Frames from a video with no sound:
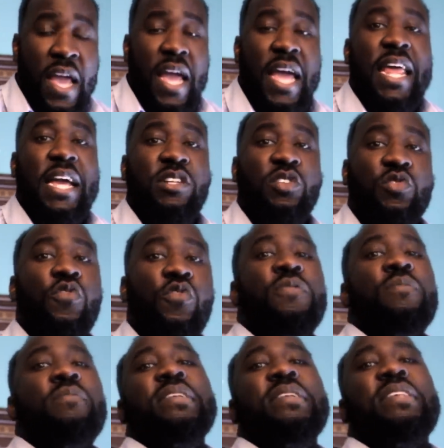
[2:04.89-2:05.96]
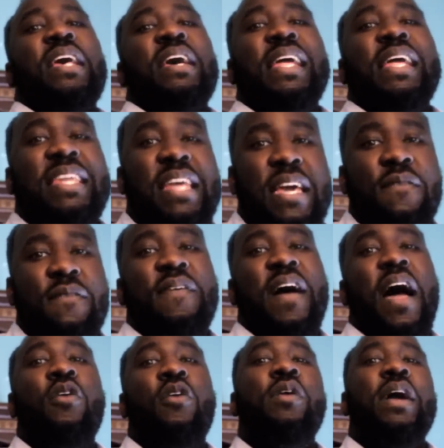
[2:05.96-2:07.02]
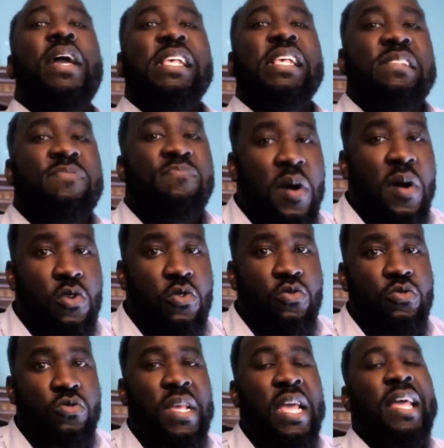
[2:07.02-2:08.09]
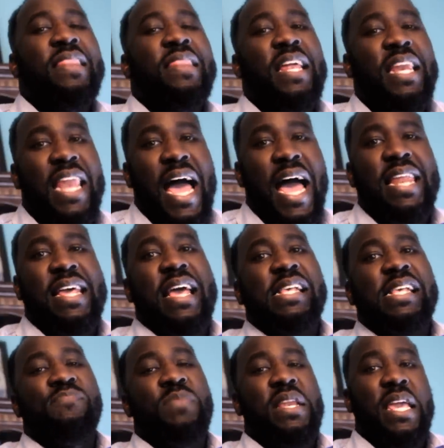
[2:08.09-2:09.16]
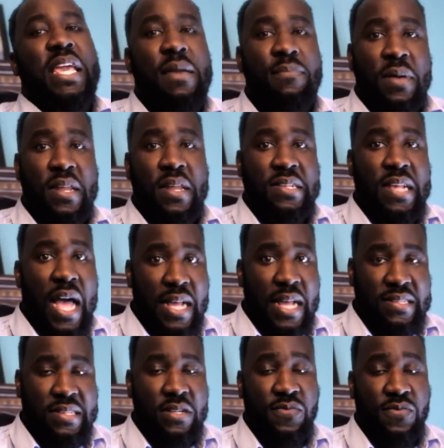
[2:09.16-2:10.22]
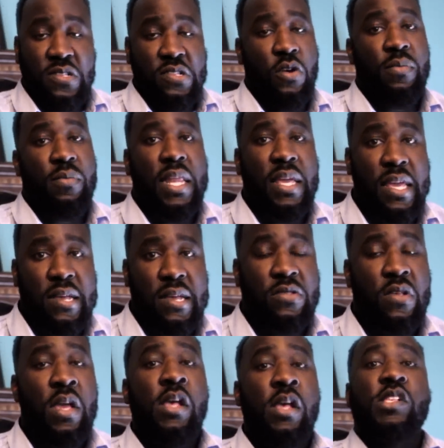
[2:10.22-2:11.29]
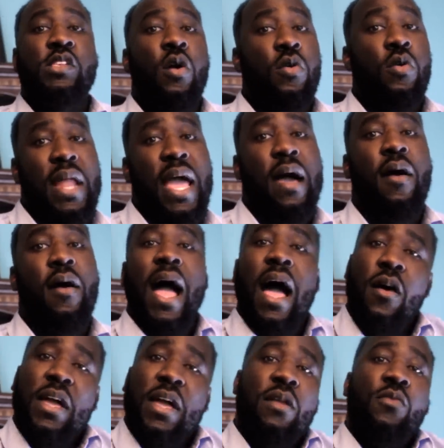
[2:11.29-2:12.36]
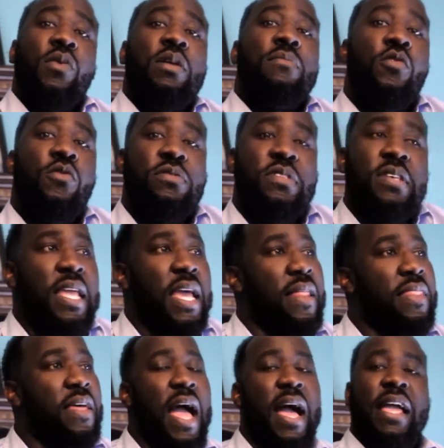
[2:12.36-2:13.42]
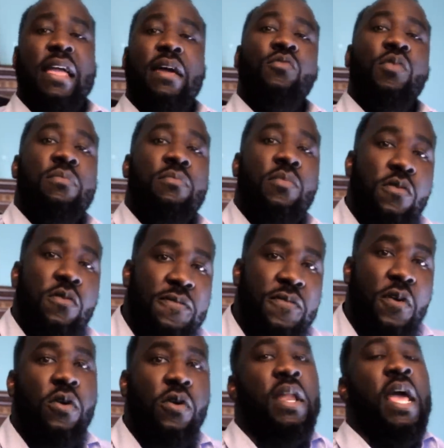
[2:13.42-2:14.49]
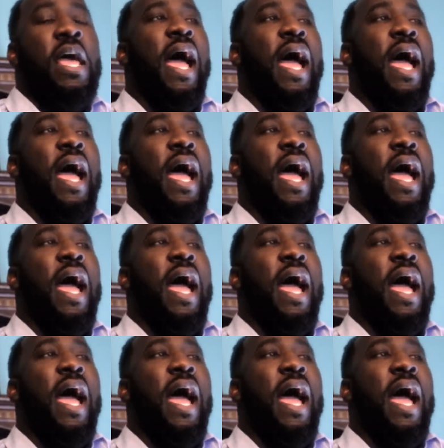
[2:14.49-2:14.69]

And that truth must identify or expose the lie that has been keeping us hostage for so many years. So now, how can we move together? How can we move forward?